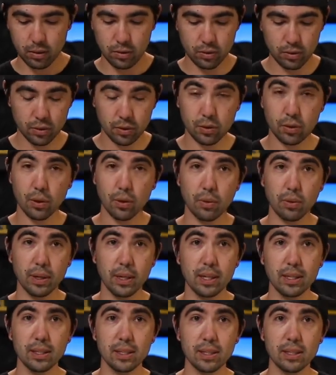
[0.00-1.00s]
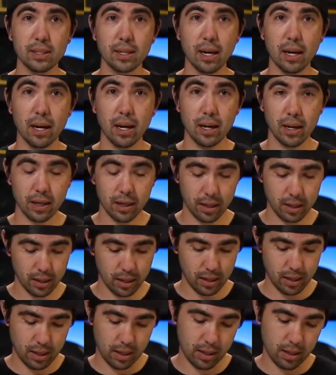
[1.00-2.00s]
So inside
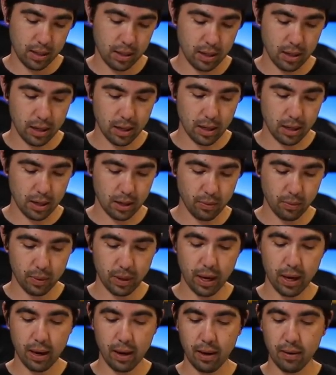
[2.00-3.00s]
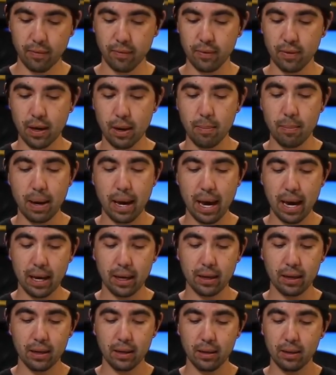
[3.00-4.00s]
we have a
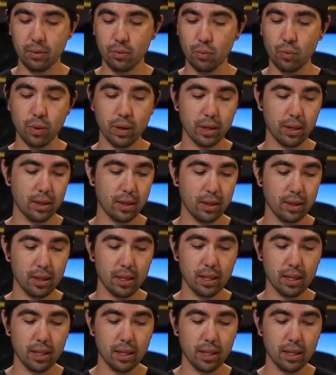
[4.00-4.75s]
bag with